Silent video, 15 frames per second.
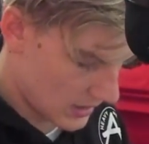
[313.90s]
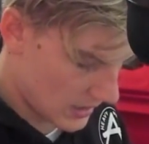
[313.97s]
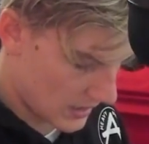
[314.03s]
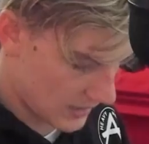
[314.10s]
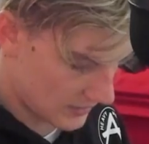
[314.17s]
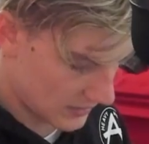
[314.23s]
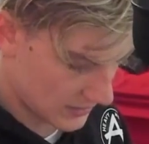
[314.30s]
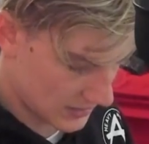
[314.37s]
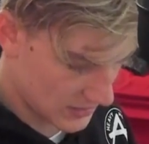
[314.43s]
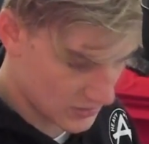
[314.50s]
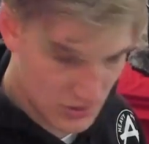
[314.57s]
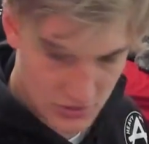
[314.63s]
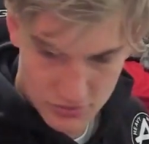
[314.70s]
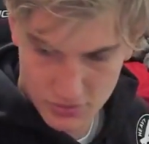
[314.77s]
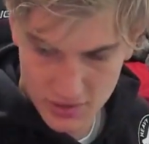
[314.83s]
I think that's
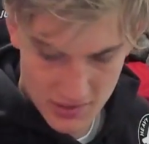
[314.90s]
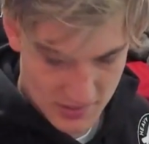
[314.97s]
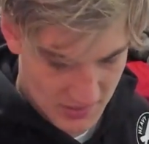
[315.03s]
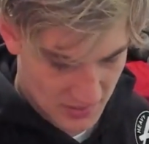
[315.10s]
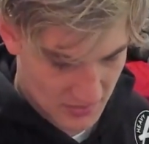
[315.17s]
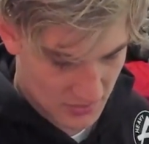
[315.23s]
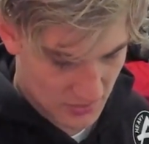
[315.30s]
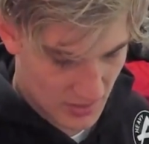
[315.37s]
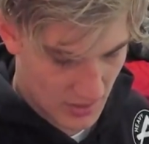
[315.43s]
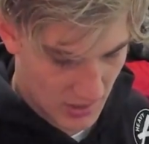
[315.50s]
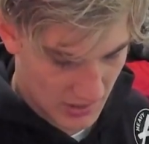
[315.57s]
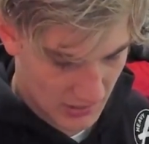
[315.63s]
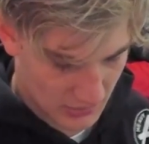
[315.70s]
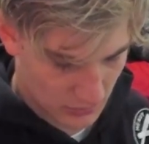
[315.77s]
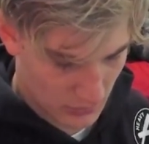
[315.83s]
just crazy. So now I
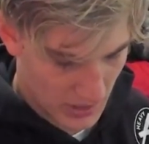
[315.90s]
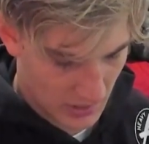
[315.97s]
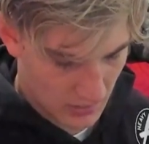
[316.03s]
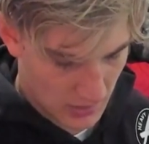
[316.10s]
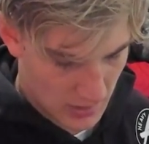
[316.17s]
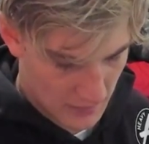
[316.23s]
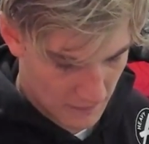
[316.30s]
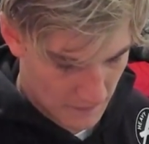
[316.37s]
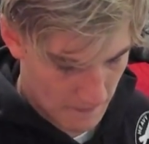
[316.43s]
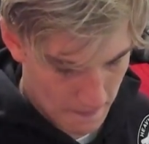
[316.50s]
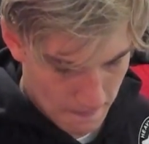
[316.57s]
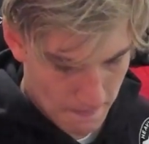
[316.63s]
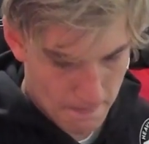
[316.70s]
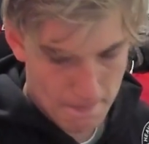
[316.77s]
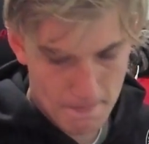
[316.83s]
got the rail off.
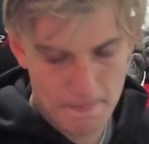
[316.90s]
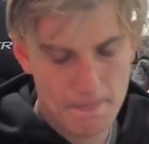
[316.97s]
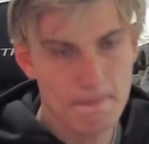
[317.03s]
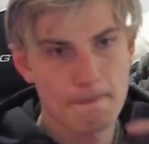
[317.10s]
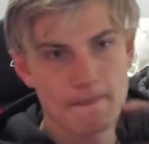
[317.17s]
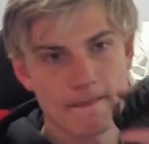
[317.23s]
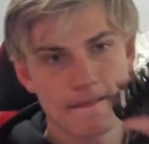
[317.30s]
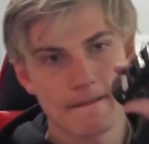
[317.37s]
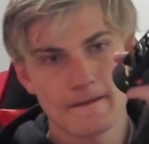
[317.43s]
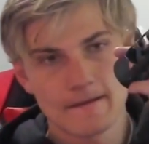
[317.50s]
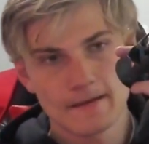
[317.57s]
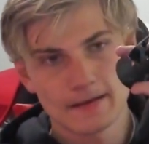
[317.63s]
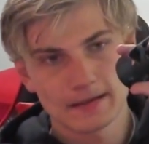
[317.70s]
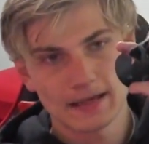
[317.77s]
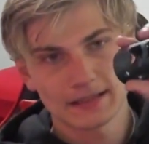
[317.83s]

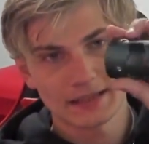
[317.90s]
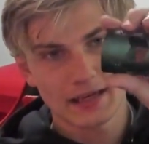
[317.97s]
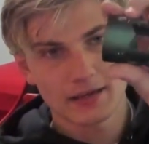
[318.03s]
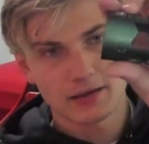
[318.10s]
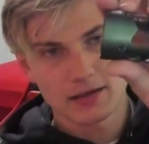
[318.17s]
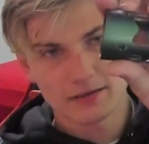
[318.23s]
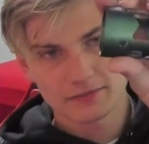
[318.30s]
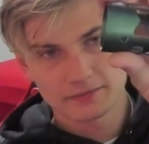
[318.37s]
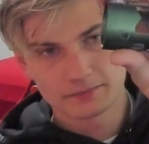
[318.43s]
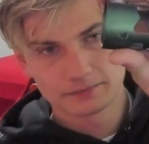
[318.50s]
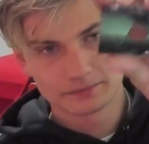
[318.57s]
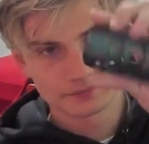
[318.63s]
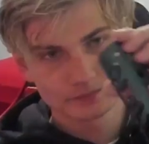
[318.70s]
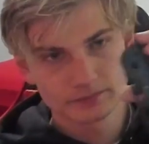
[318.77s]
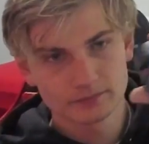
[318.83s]
Got that off.
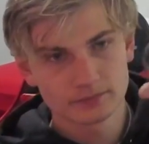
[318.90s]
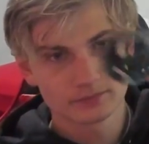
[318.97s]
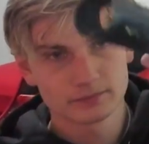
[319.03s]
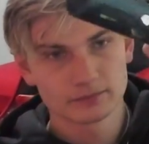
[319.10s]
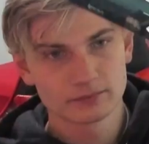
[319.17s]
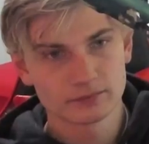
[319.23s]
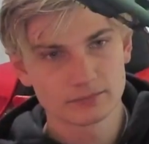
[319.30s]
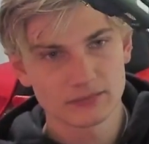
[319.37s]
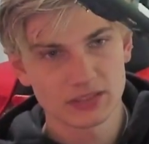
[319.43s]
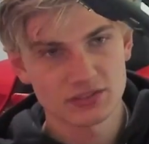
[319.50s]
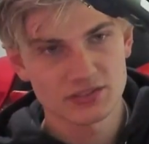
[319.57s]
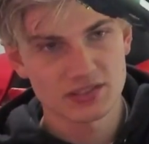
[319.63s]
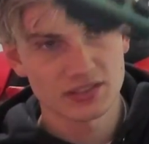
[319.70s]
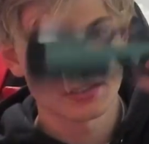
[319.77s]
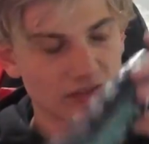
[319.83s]
There's
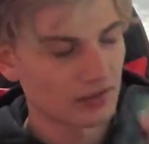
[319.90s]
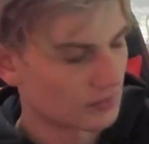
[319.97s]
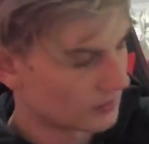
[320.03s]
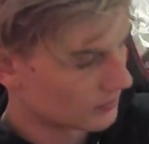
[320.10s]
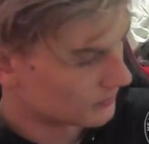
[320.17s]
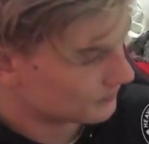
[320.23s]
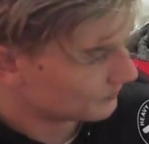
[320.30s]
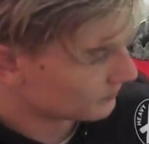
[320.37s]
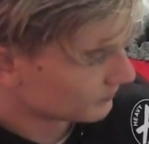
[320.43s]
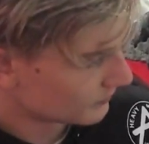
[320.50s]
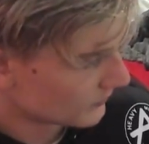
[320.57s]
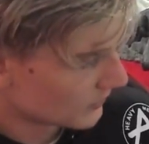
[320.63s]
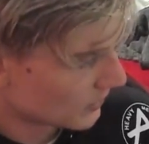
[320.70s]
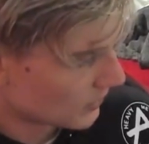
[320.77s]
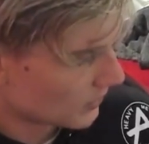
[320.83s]
their little
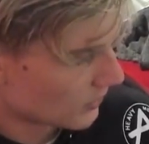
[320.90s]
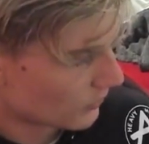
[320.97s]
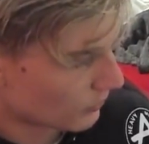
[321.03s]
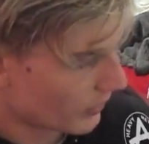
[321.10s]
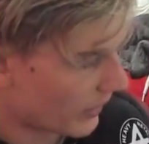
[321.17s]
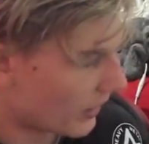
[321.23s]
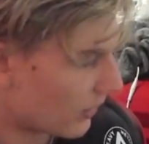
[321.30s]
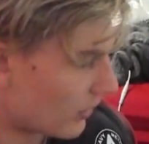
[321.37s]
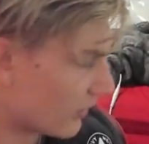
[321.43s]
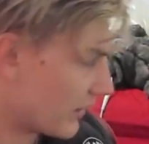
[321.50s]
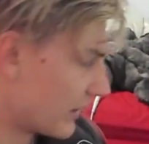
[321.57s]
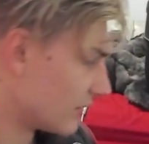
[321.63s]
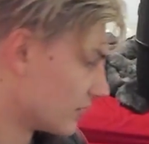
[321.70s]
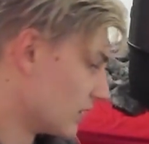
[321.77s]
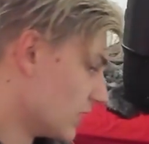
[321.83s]
rail
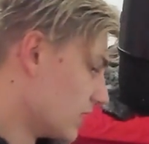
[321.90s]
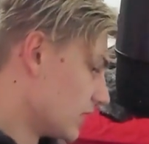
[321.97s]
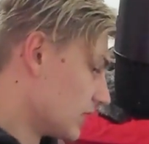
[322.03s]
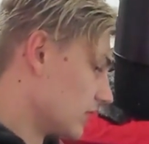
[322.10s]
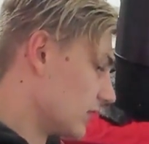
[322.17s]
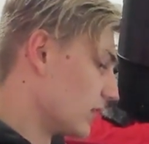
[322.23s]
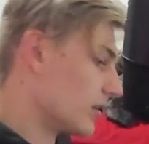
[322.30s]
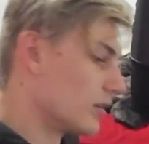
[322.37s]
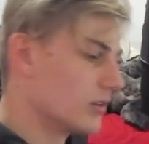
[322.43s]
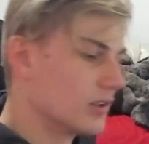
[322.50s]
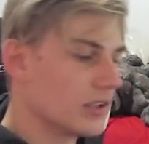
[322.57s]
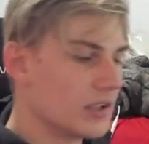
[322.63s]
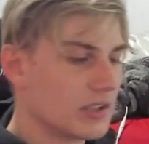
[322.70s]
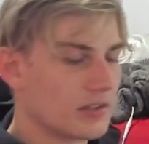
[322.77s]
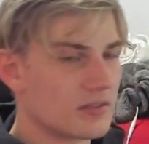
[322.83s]
that
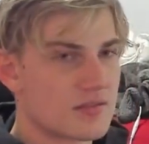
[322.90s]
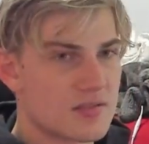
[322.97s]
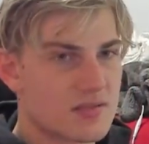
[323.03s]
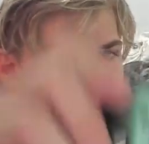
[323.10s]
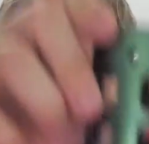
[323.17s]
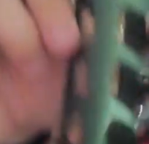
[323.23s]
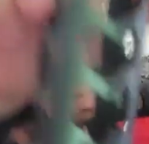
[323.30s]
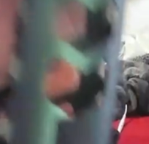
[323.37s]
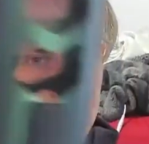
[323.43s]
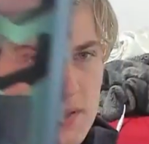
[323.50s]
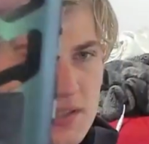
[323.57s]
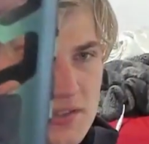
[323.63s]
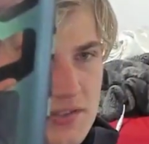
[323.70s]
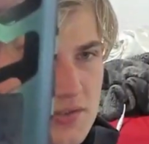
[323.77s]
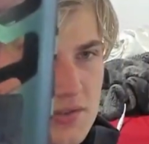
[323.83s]
literally sucks because you